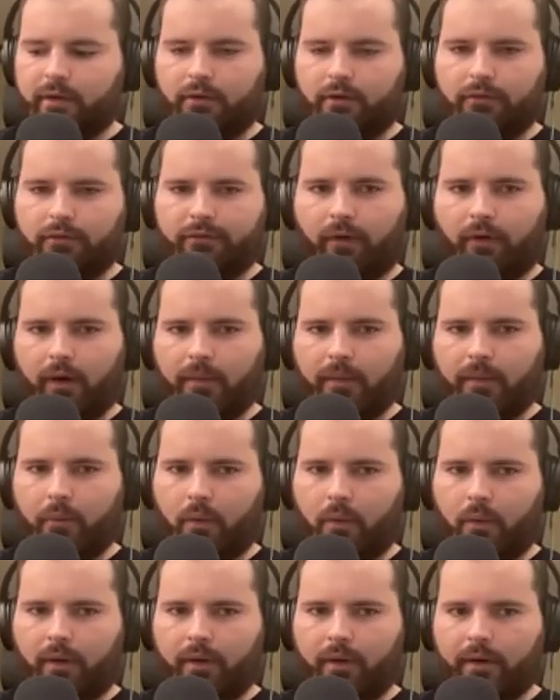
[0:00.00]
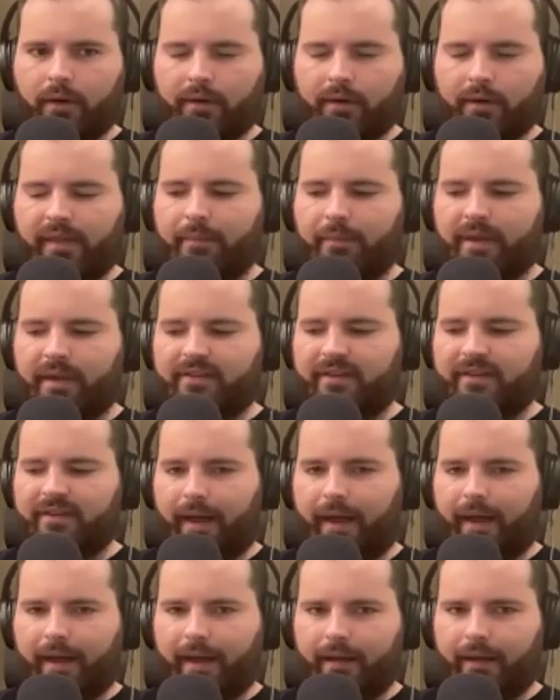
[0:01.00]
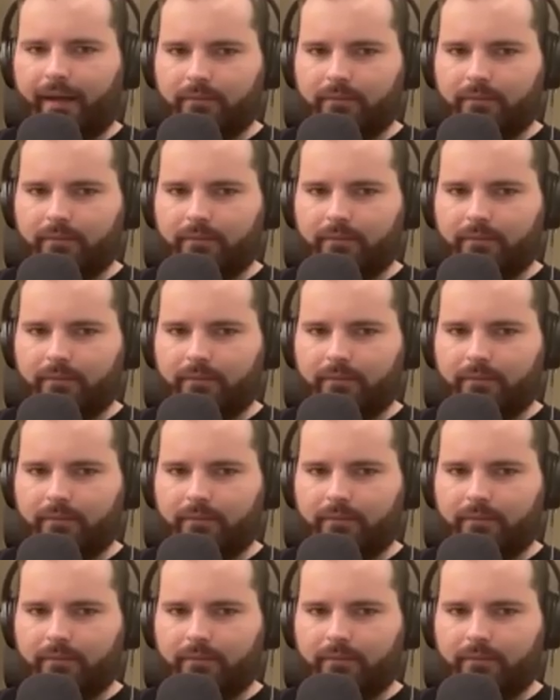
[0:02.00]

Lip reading: Far more that meets the eye